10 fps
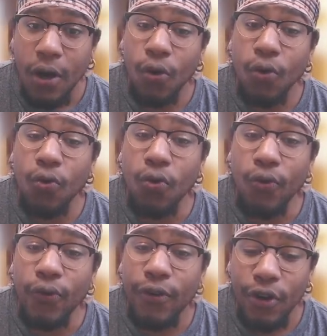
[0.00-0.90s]

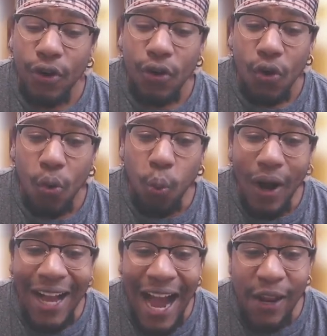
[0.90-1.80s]
Ooh,
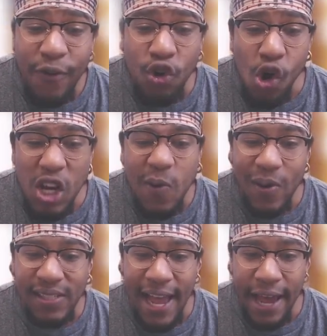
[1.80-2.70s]
what kind of crossbow
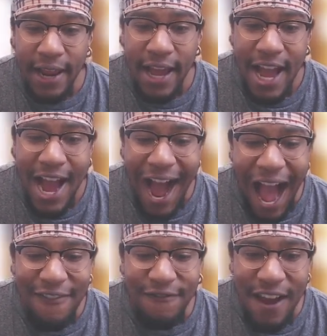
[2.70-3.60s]
is that?
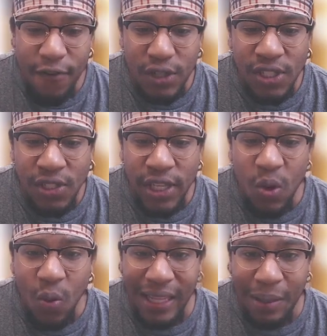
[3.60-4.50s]
I've never seen
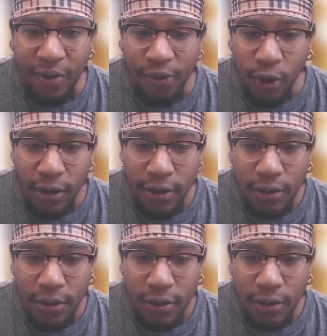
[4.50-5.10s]
one like that before.